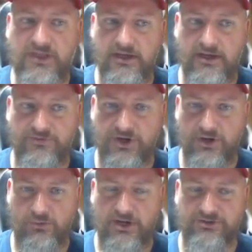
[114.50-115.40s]
If you're
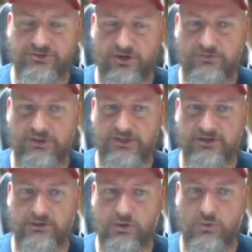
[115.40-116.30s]
going to run a servo that's
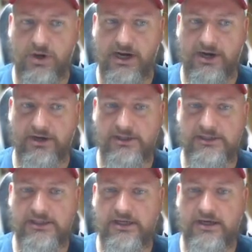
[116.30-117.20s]
going to require
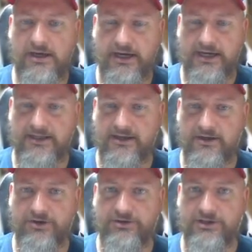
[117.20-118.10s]
anything
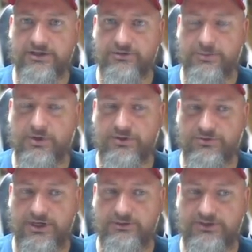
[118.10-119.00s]
larger than
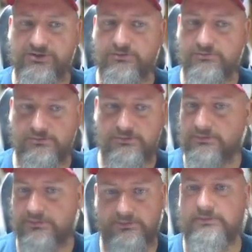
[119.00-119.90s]
3.3, which
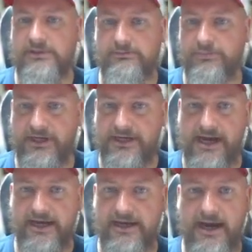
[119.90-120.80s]
probably
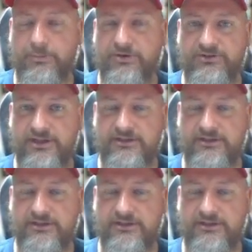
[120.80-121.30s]
99% of the